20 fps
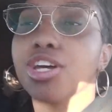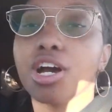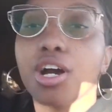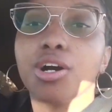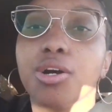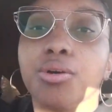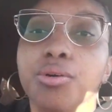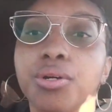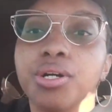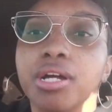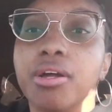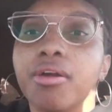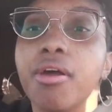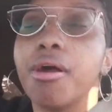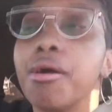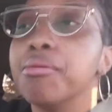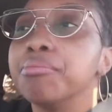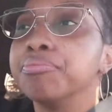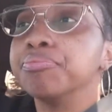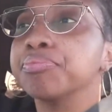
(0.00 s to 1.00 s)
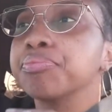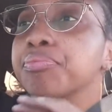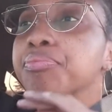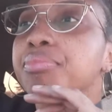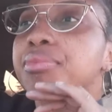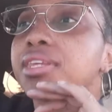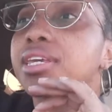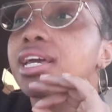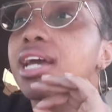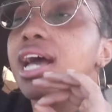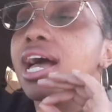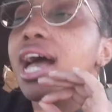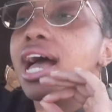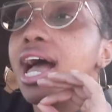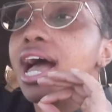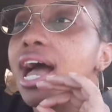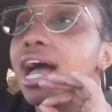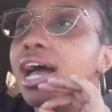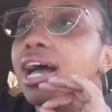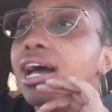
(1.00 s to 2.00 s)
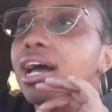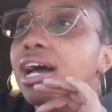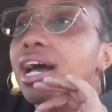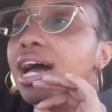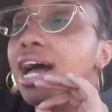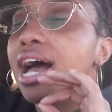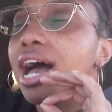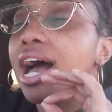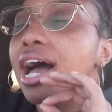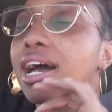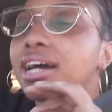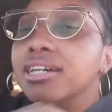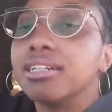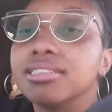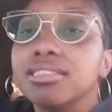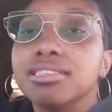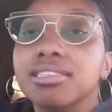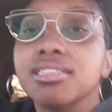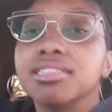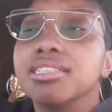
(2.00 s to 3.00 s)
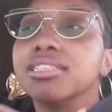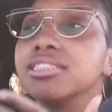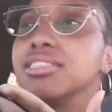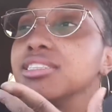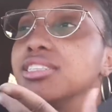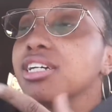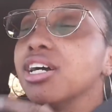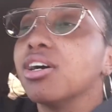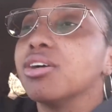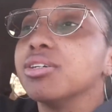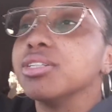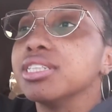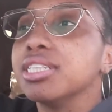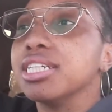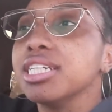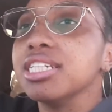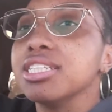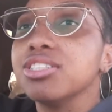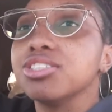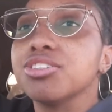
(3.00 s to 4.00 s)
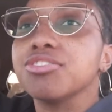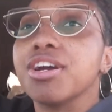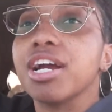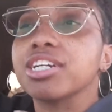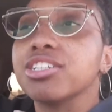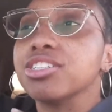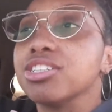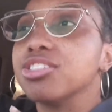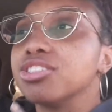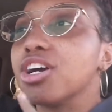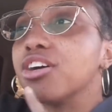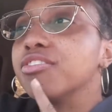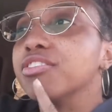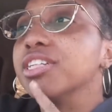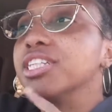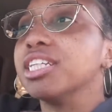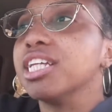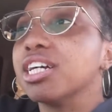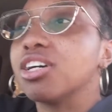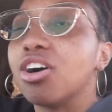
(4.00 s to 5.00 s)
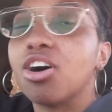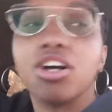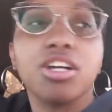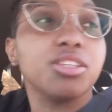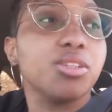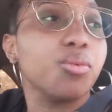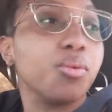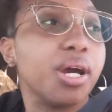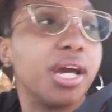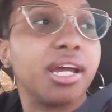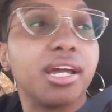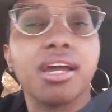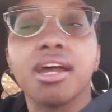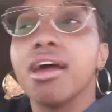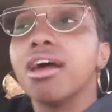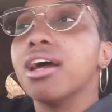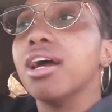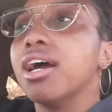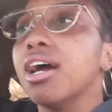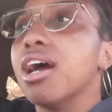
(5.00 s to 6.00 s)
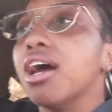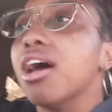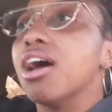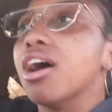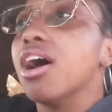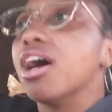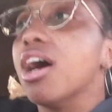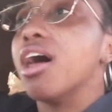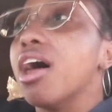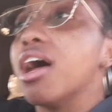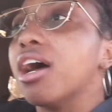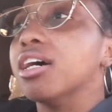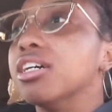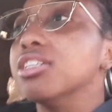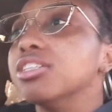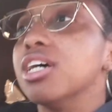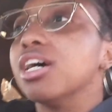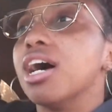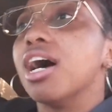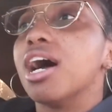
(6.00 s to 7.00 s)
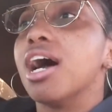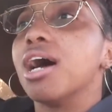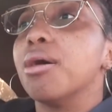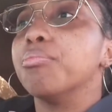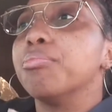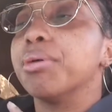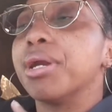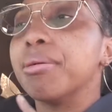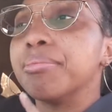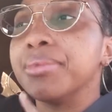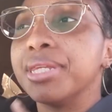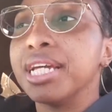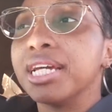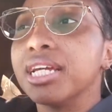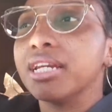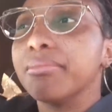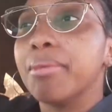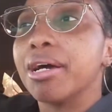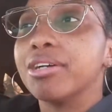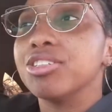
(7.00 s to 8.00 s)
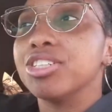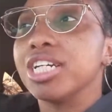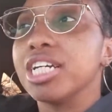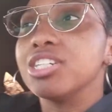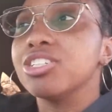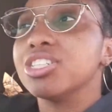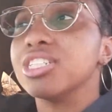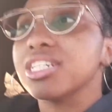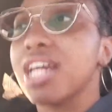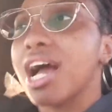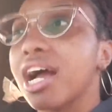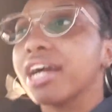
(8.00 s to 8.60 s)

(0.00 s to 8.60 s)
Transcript: on Colorado 115 north for six miles. these directions are really like all in the way. But I'm thinking about changing doctors